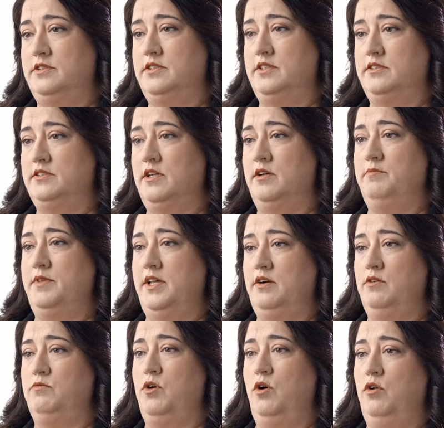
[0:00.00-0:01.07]
system.
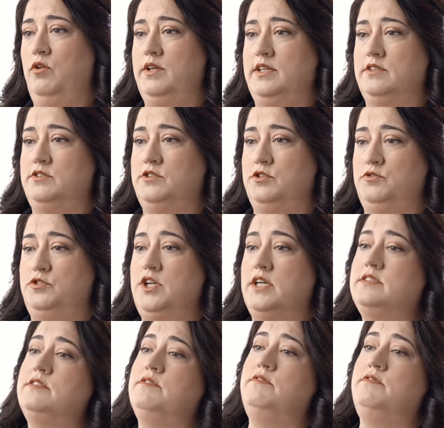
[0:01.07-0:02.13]
Their role is to just